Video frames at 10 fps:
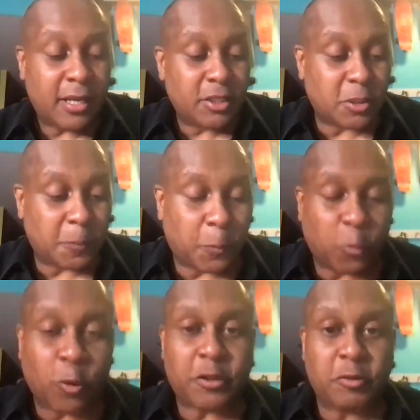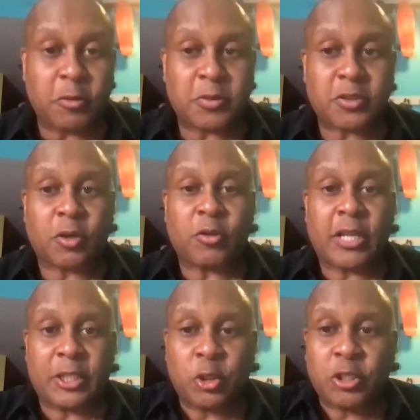support groups so
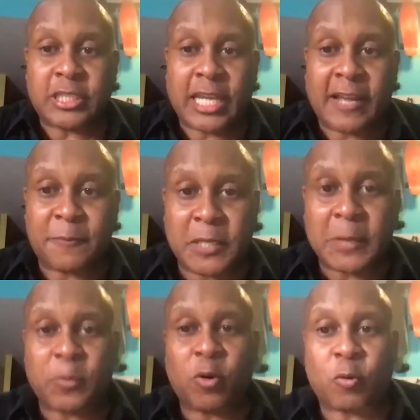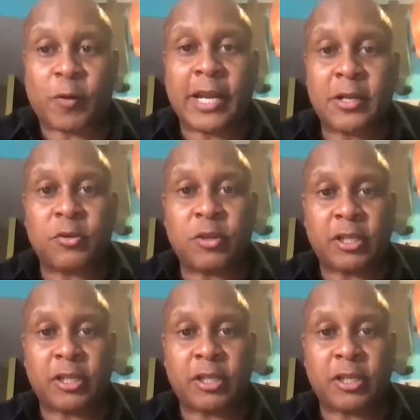that you at least have people around you, at